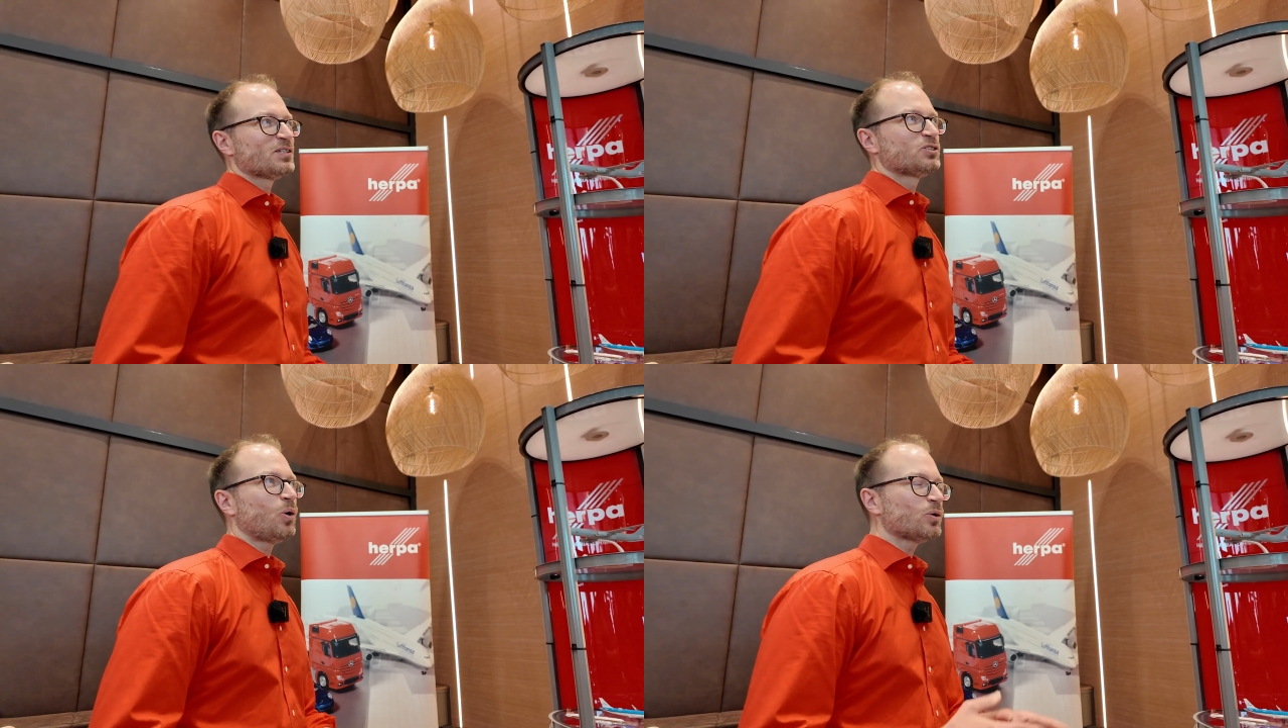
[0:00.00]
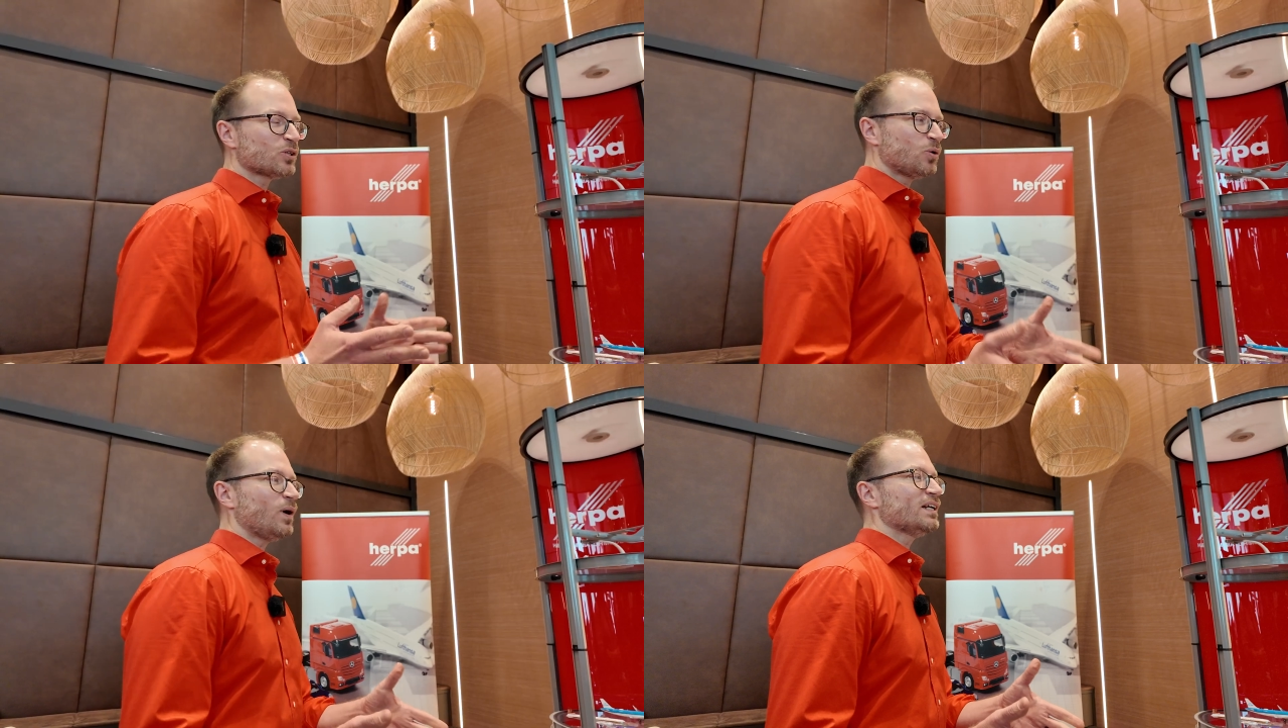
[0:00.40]
the total
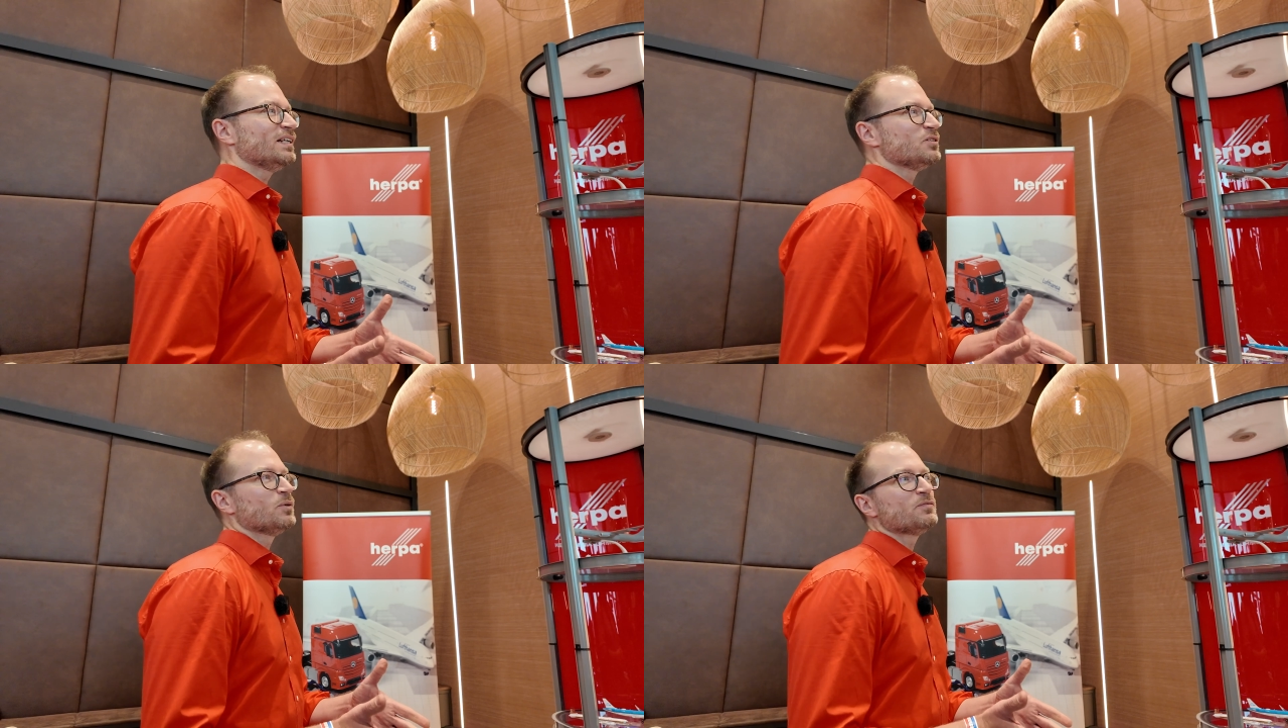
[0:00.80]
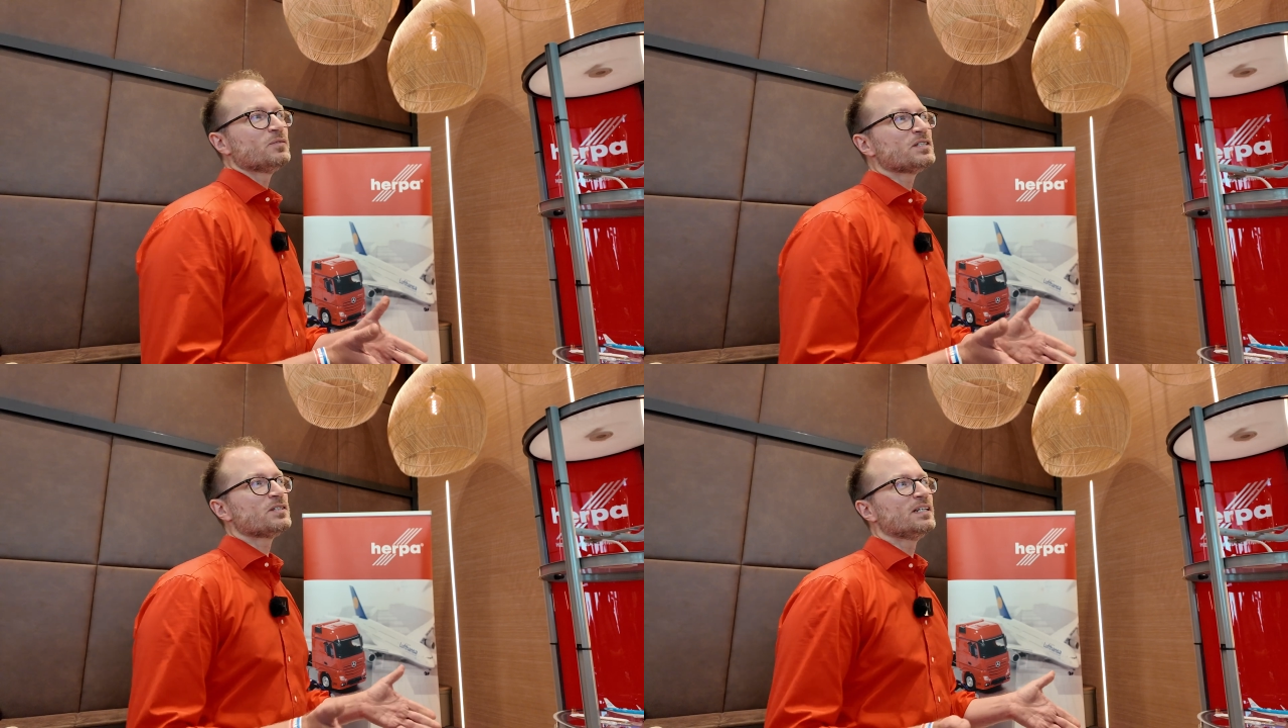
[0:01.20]
quantities,
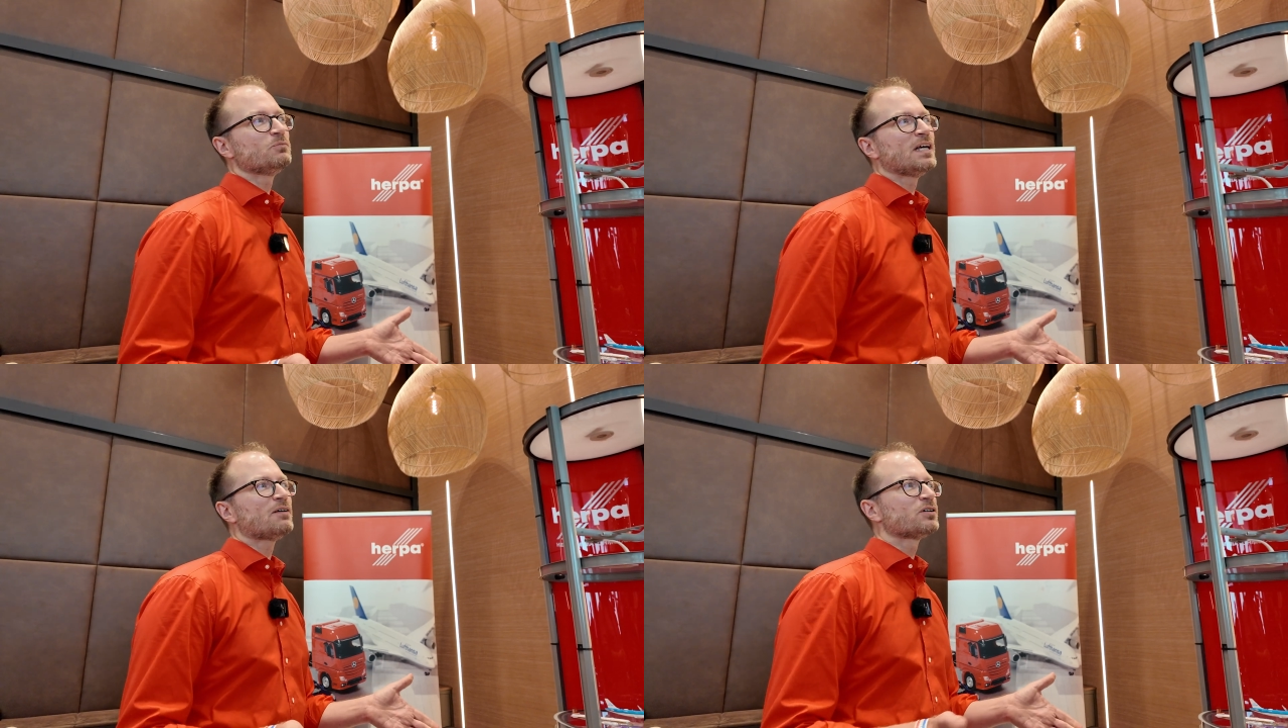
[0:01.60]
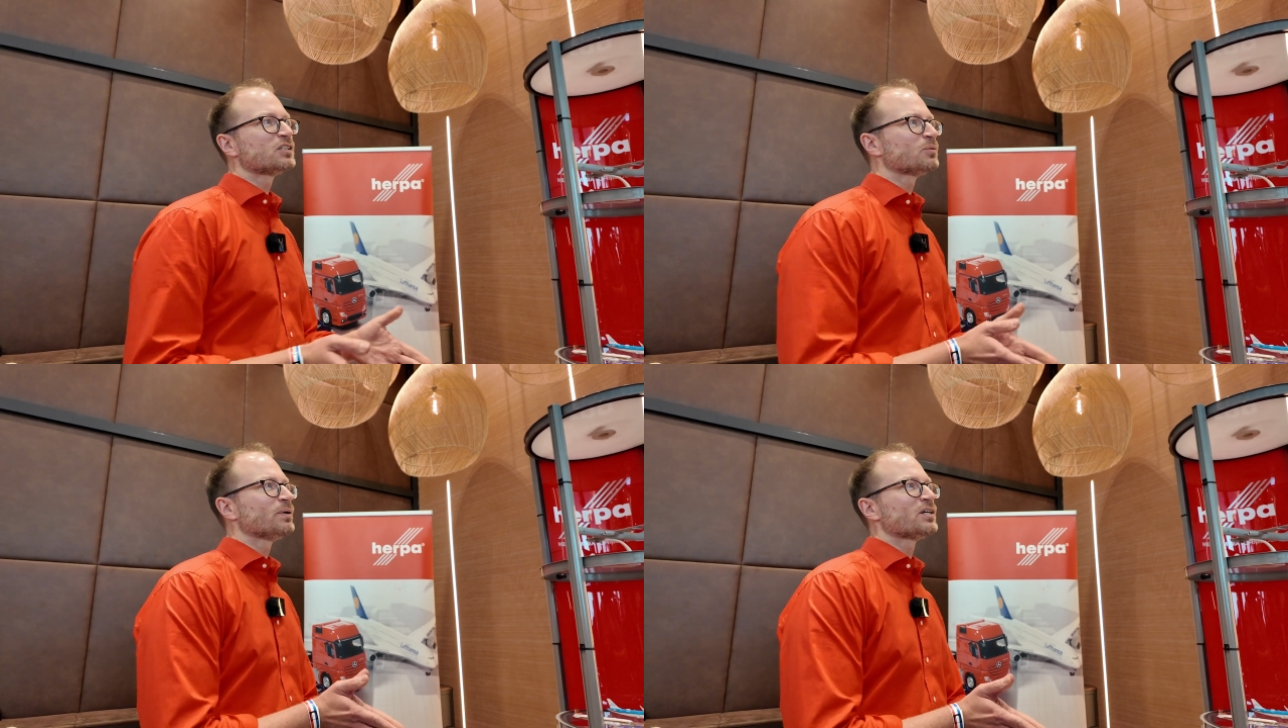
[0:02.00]
we've seen it, we have a good
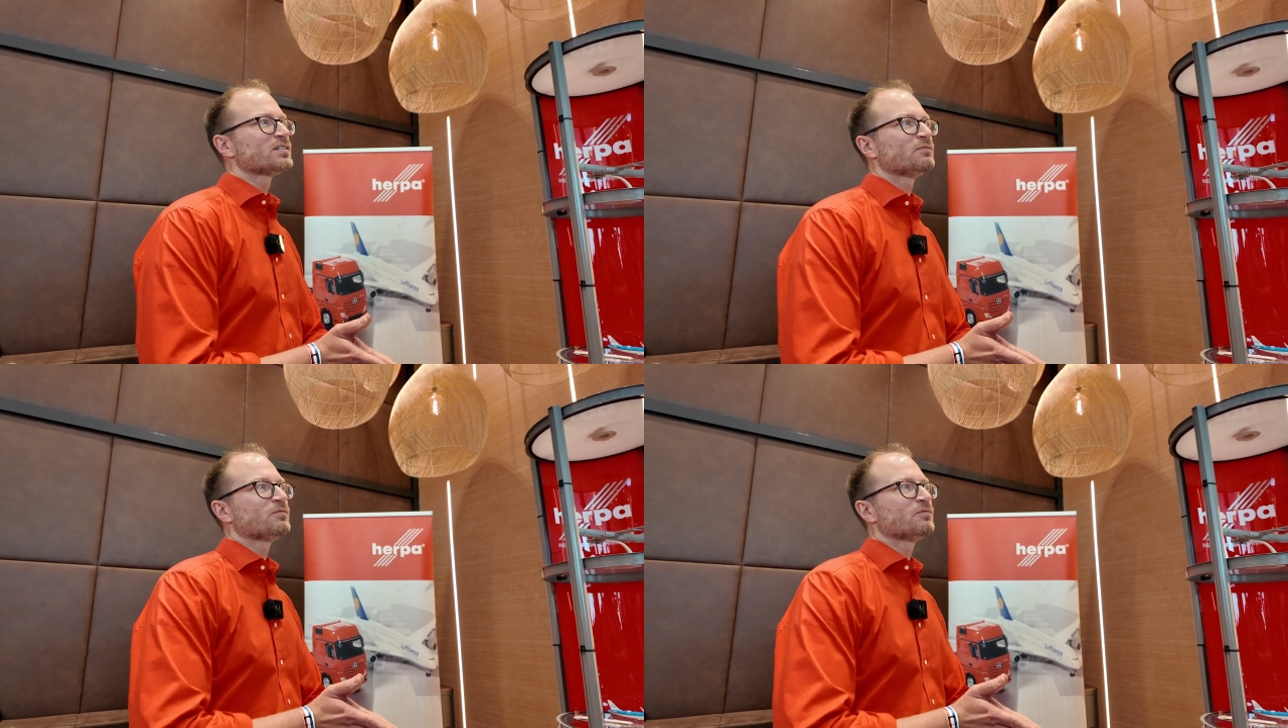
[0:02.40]
comparison.